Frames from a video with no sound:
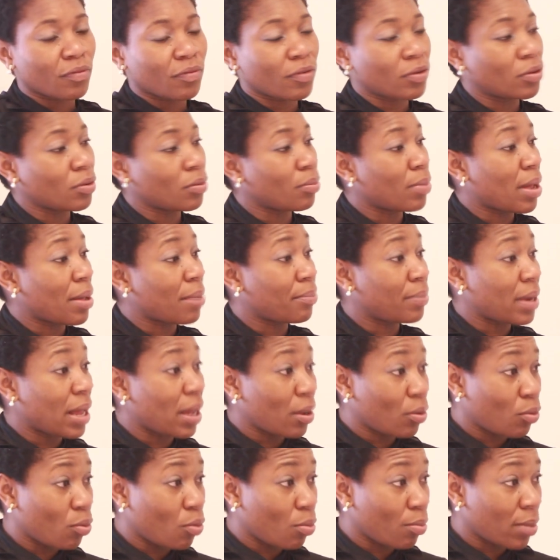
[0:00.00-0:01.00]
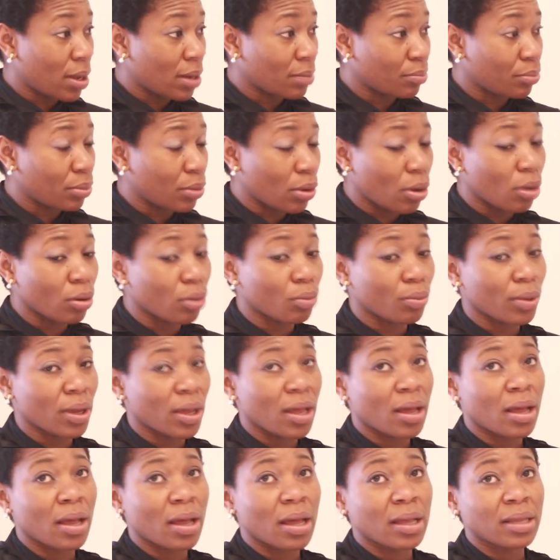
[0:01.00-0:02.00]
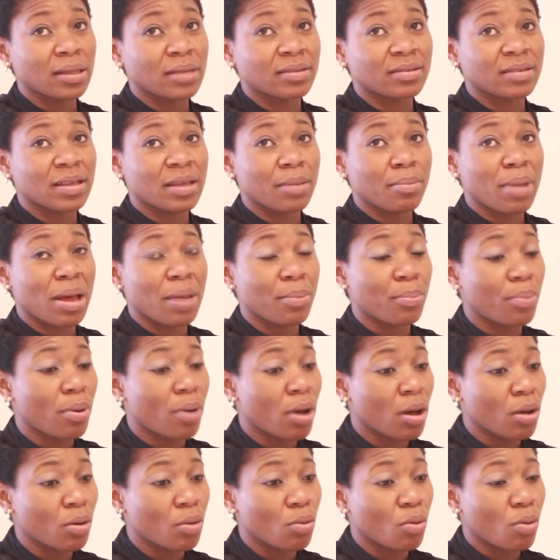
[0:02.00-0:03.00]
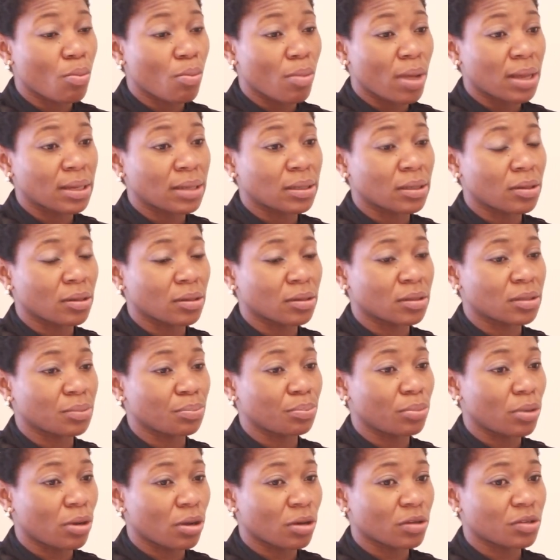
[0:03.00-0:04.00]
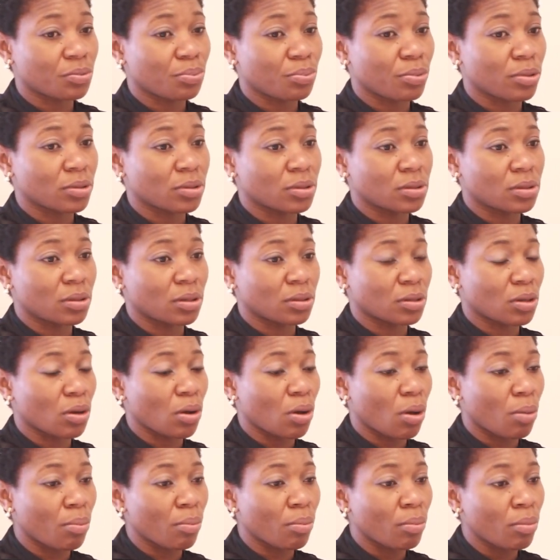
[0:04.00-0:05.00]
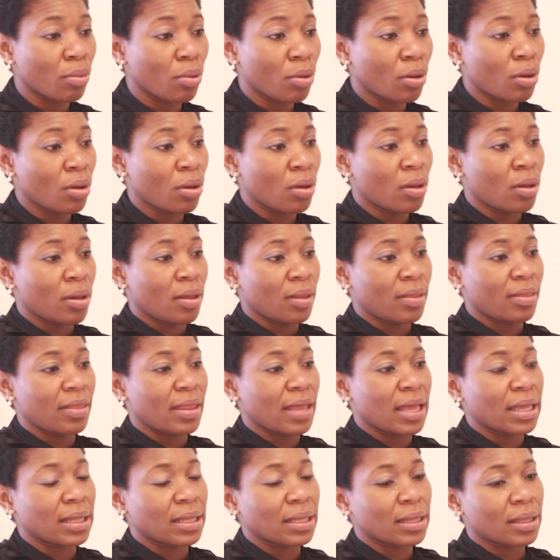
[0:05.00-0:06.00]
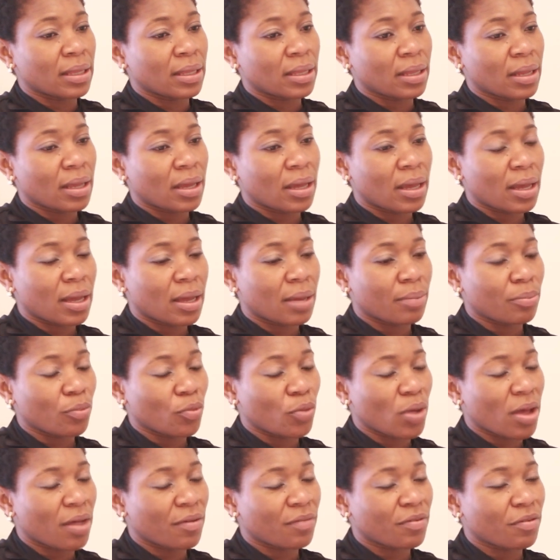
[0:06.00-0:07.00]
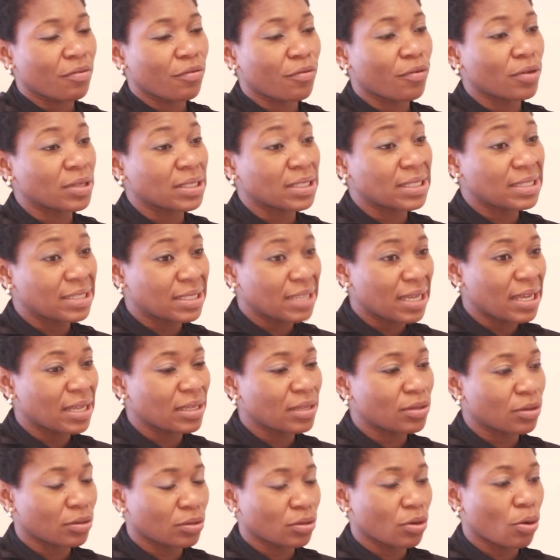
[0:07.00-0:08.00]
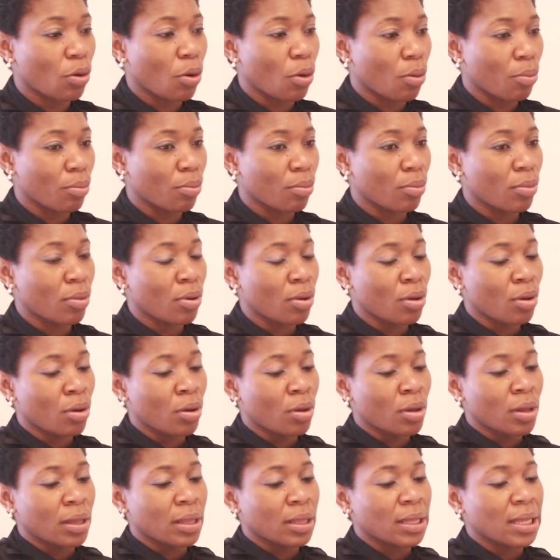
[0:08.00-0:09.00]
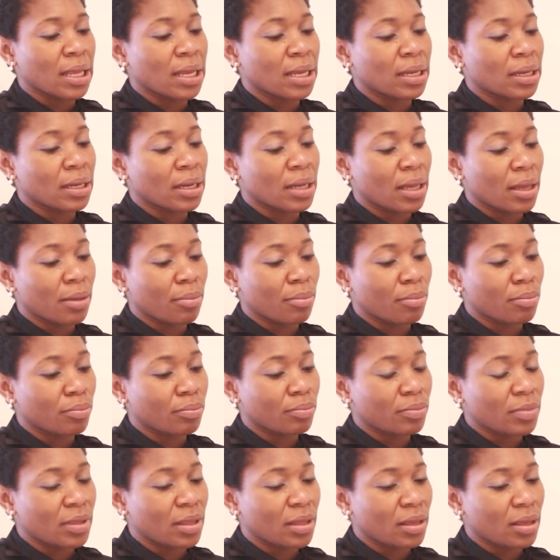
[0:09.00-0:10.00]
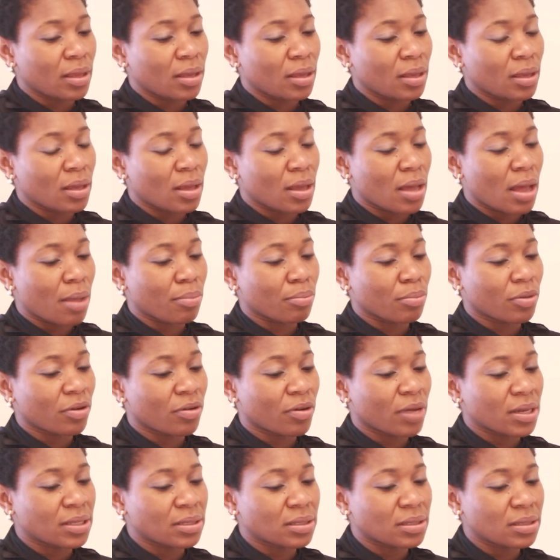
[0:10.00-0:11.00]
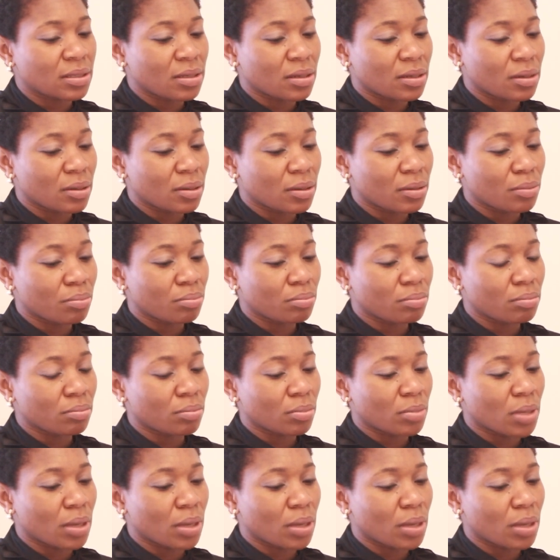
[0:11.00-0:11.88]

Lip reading: for my Black Woman blog, we have is mypearlwoman.blogspot.com. Then we have the fonte.com. Then I'm creating the